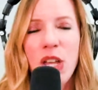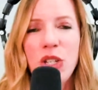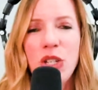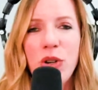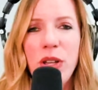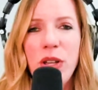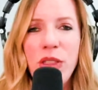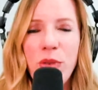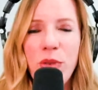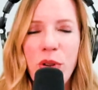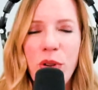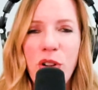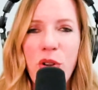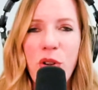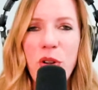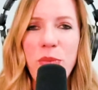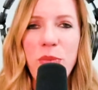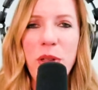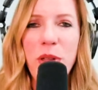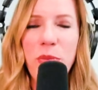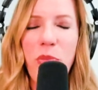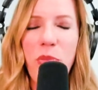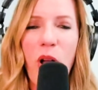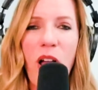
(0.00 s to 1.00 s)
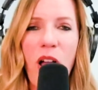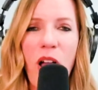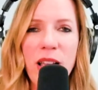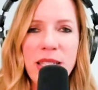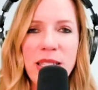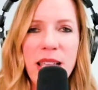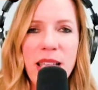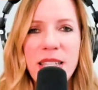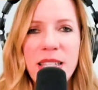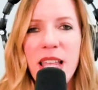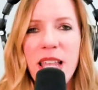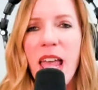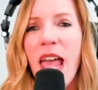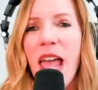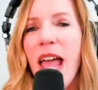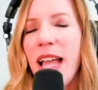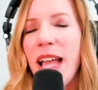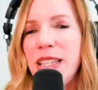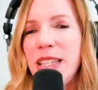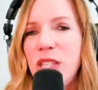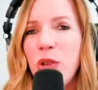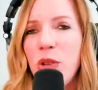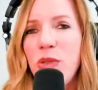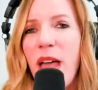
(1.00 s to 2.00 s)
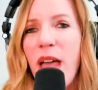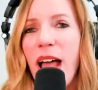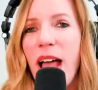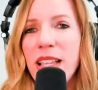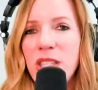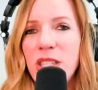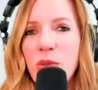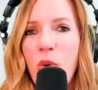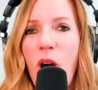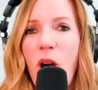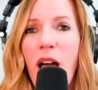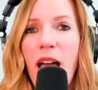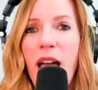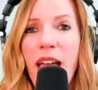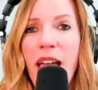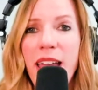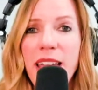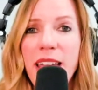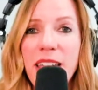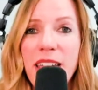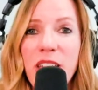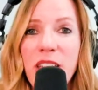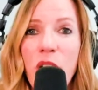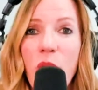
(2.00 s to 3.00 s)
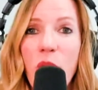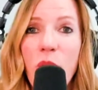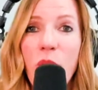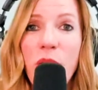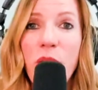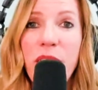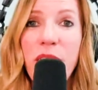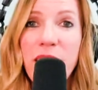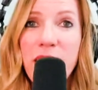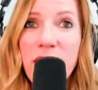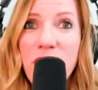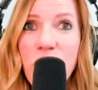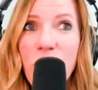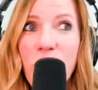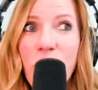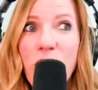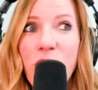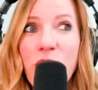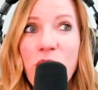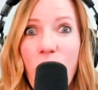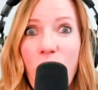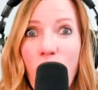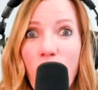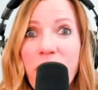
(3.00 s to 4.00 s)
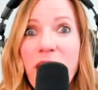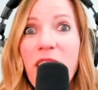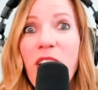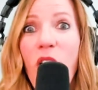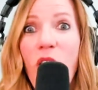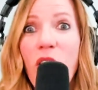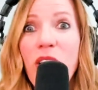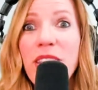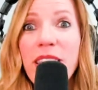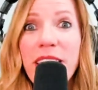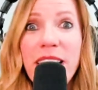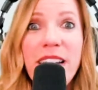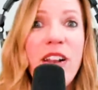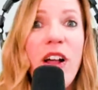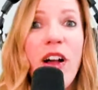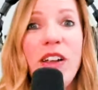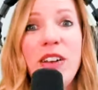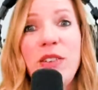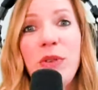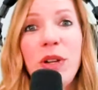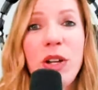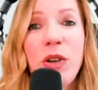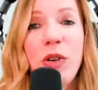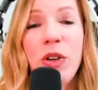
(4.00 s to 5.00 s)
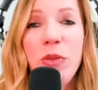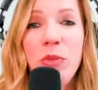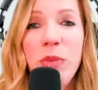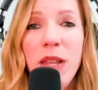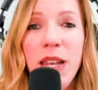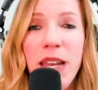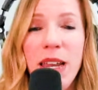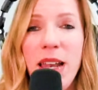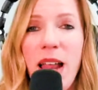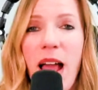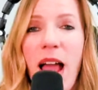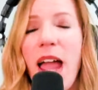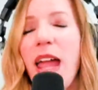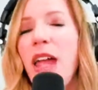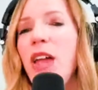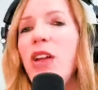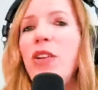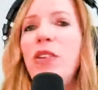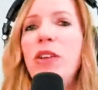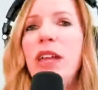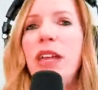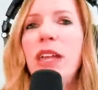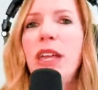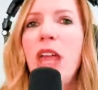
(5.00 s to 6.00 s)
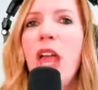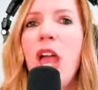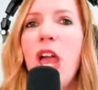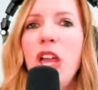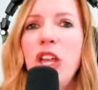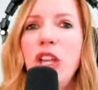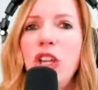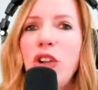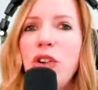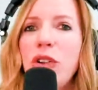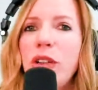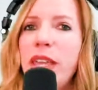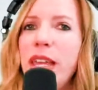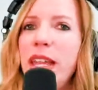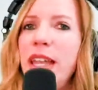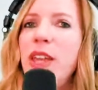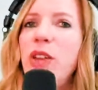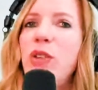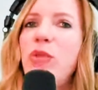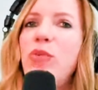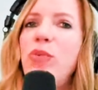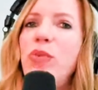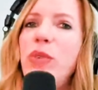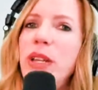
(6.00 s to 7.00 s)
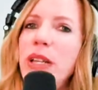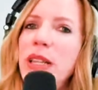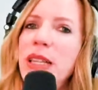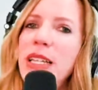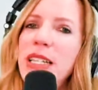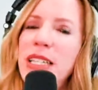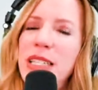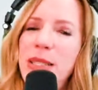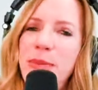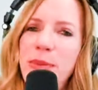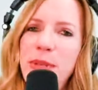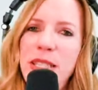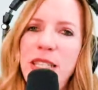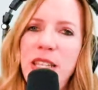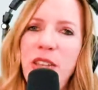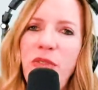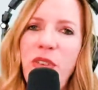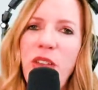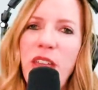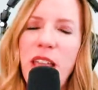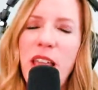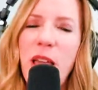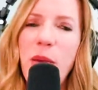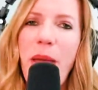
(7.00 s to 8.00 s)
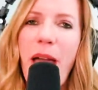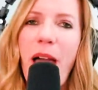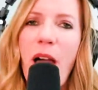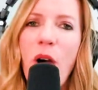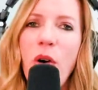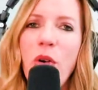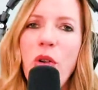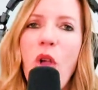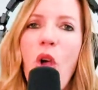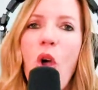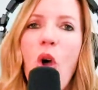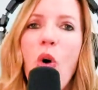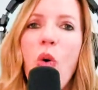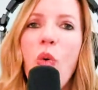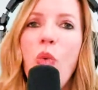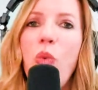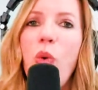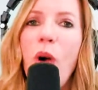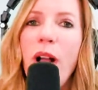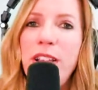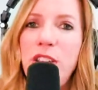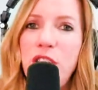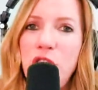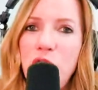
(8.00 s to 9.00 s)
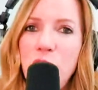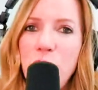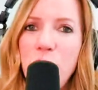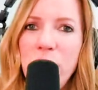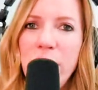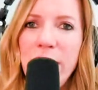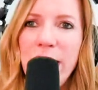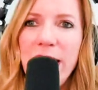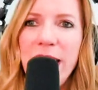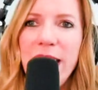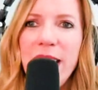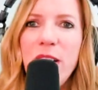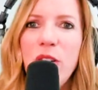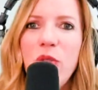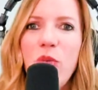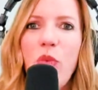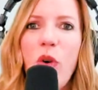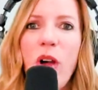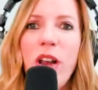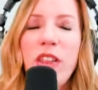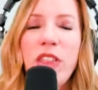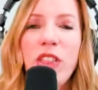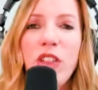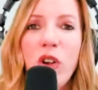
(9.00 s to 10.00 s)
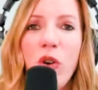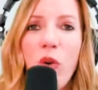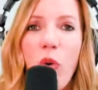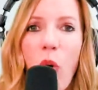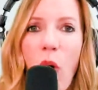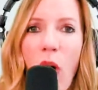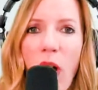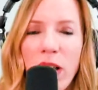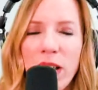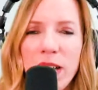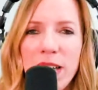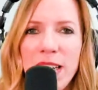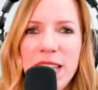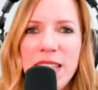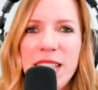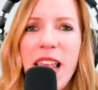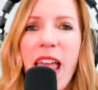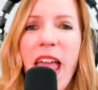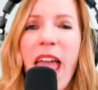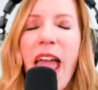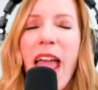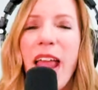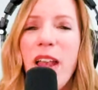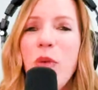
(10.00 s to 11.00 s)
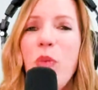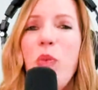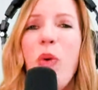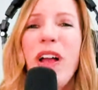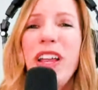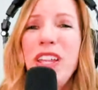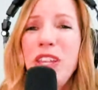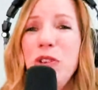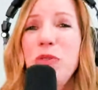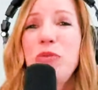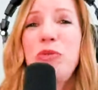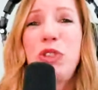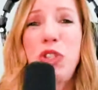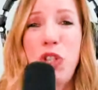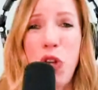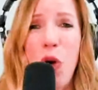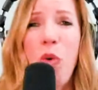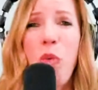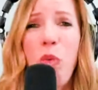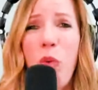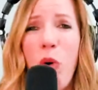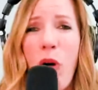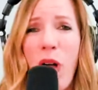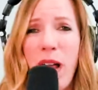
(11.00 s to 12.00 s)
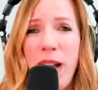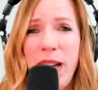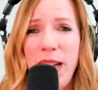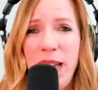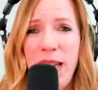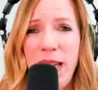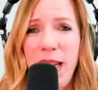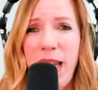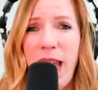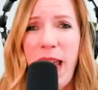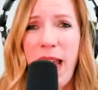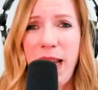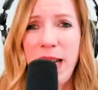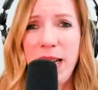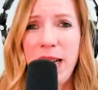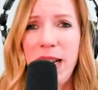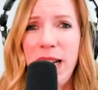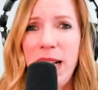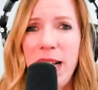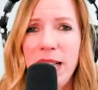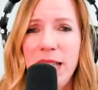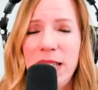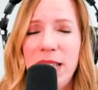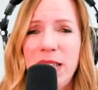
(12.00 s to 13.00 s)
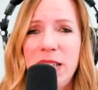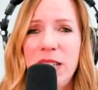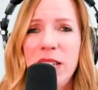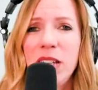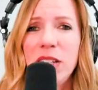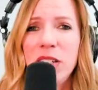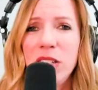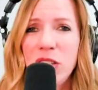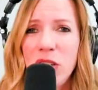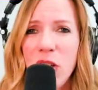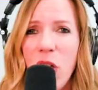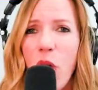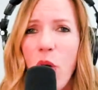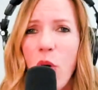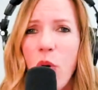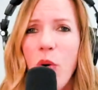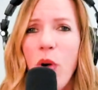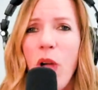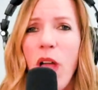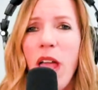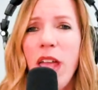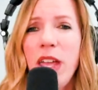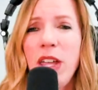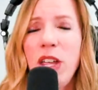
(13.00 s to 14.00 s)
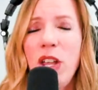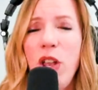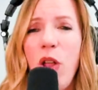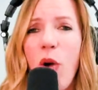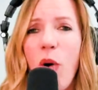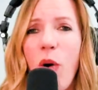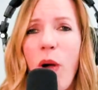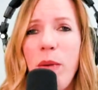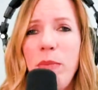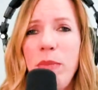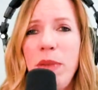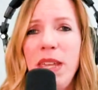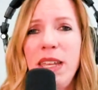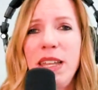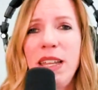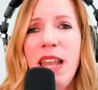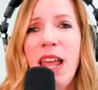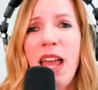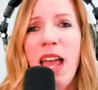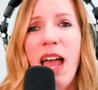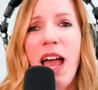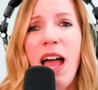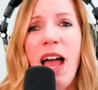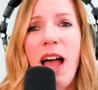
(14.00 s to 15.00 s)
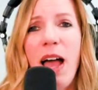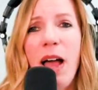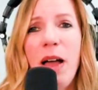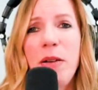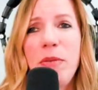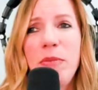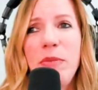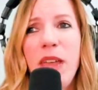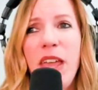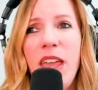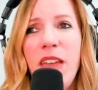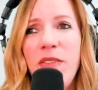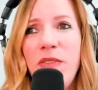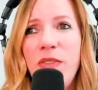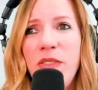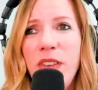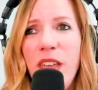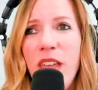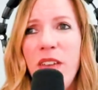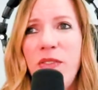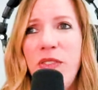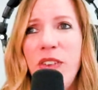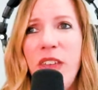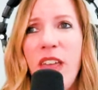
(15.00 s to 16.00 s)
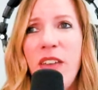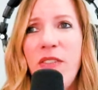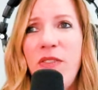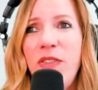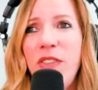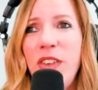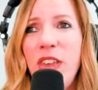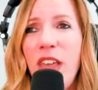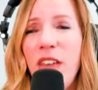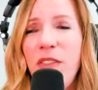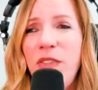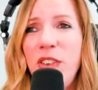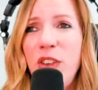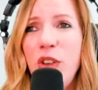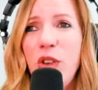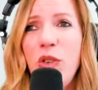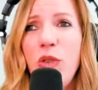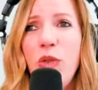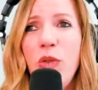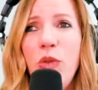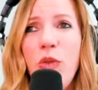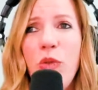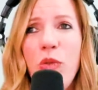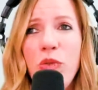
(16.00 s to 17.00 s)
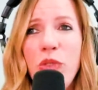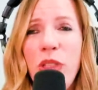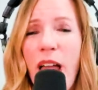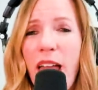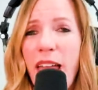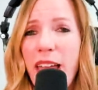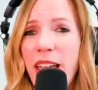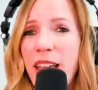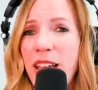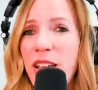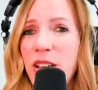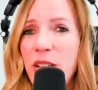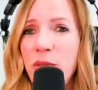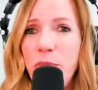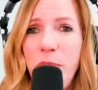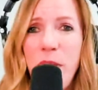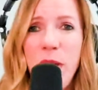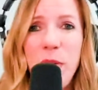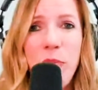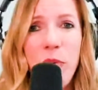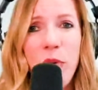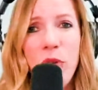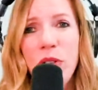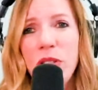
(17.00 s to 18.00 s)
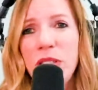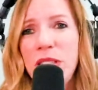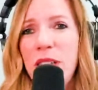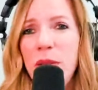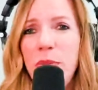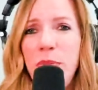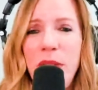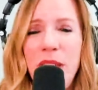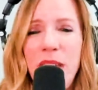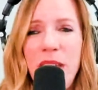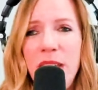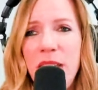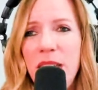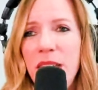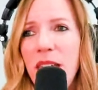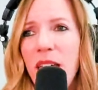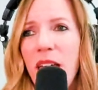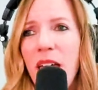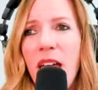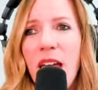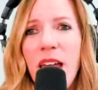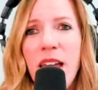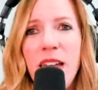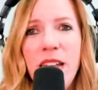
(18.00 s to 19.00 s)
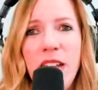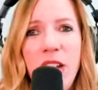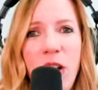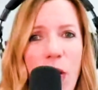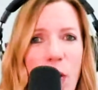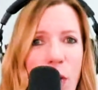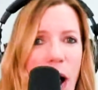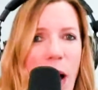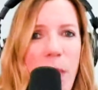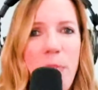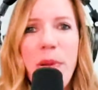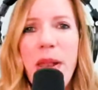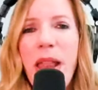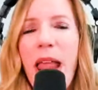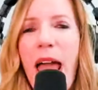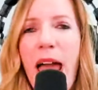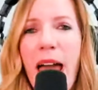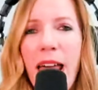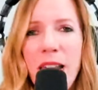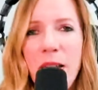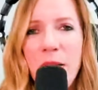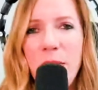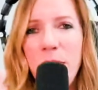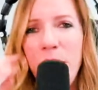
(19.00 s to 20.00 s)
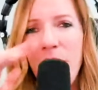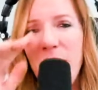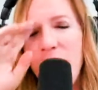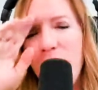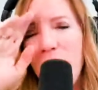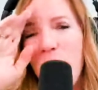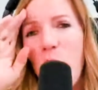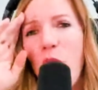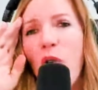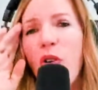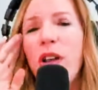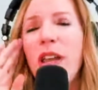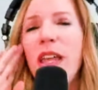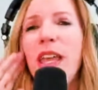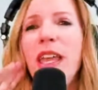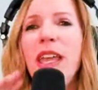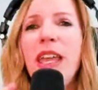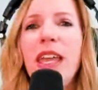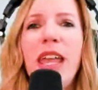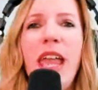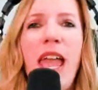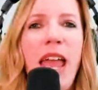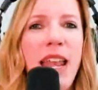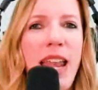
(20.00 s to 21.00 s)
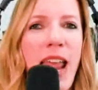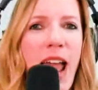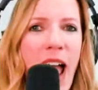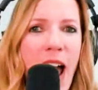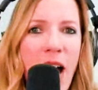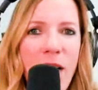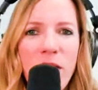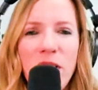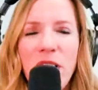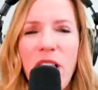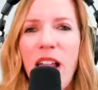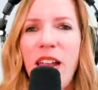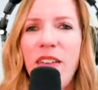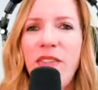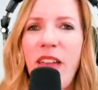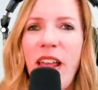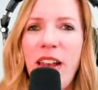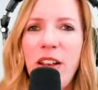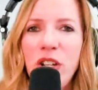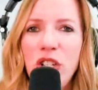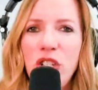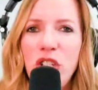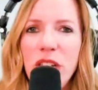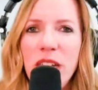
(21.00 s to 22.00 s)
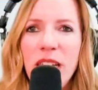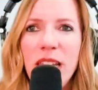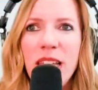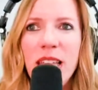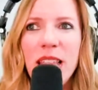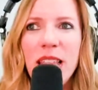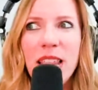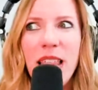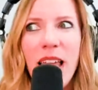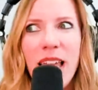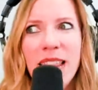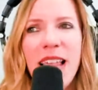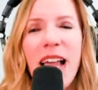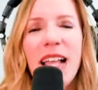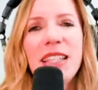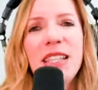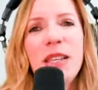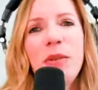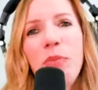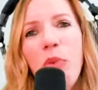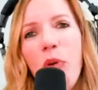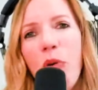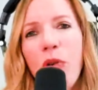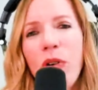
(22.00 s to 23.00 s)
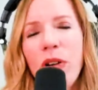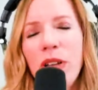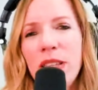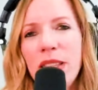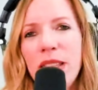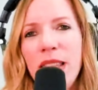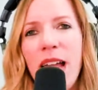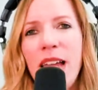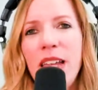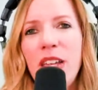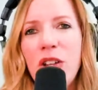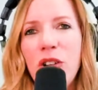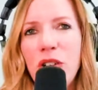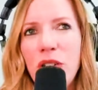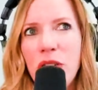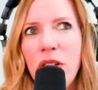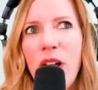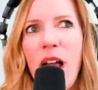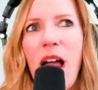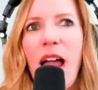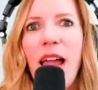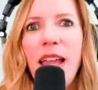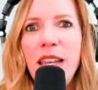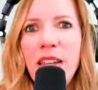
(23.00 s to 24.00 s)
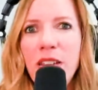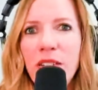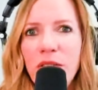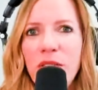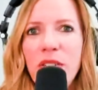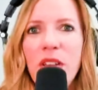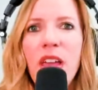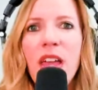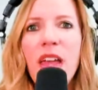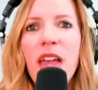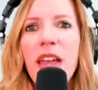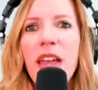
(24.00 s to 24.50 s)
during the recruitment process. And so that's why, you know, in your going all in on recruitment and hiring, you're getting really specific about what you need, what are the qualities, and what you don't want in candidates. Yeah. So, you know, I mean, if you like people to be, you know, up and at 'em in the morning and have a lot of energy, like, that's important that you're kind of